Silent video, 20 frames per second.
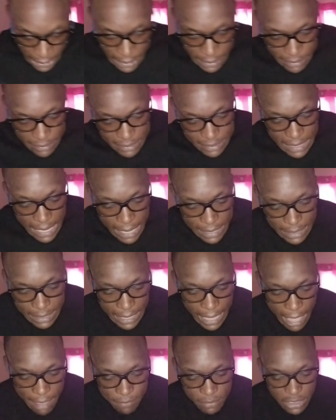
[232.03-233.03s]
understand
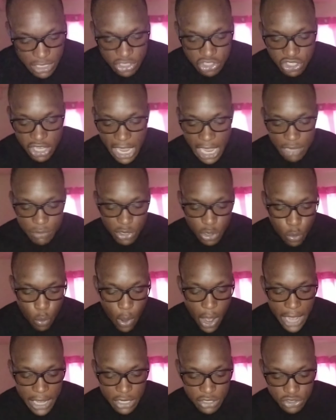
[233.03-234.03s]
that having a child
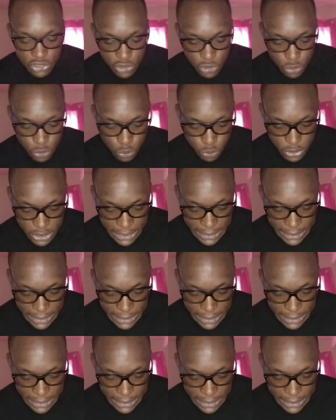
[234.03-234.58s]
requires you